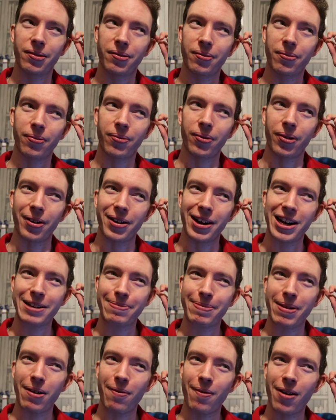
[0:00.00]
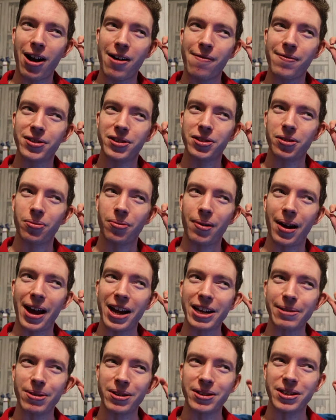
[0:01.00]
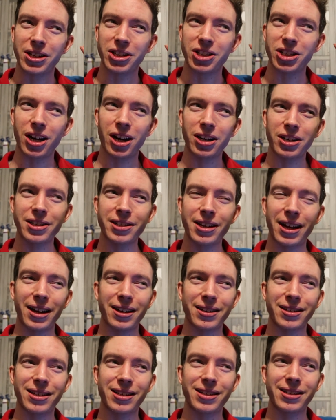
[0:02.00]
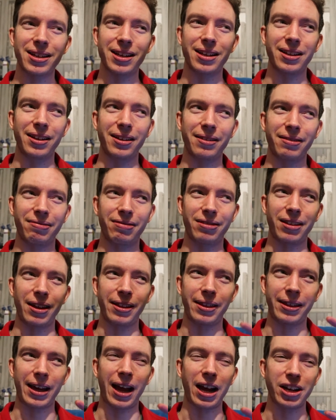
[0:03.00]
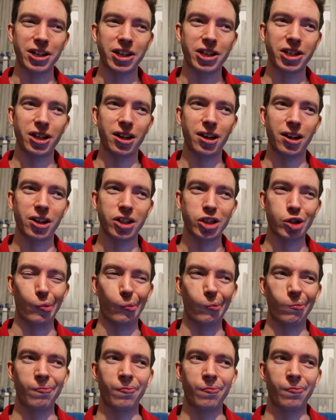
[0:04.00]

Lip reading: what you need to be aware of is the way HMRC charges taxes, and that they actually charge